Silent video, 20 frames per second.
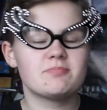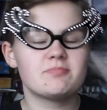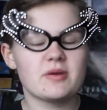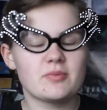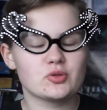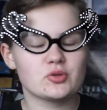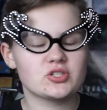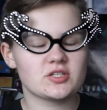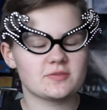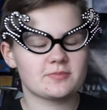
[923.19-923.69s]

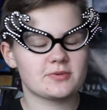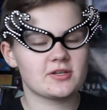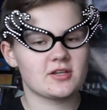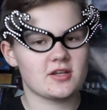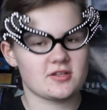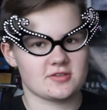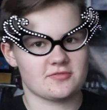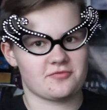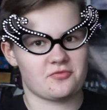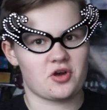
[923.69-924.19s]
People did put
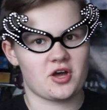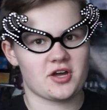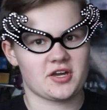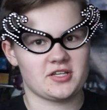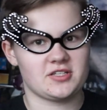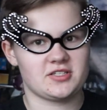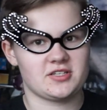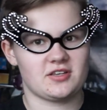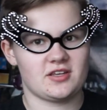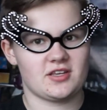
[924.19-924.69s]
lots of work
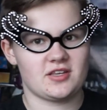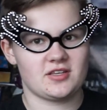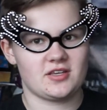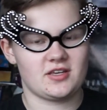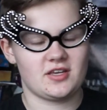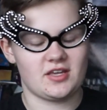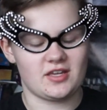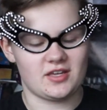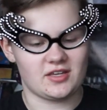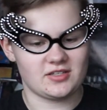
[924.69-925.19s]
into
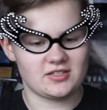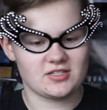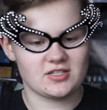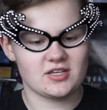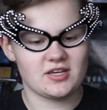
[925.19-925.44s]
it.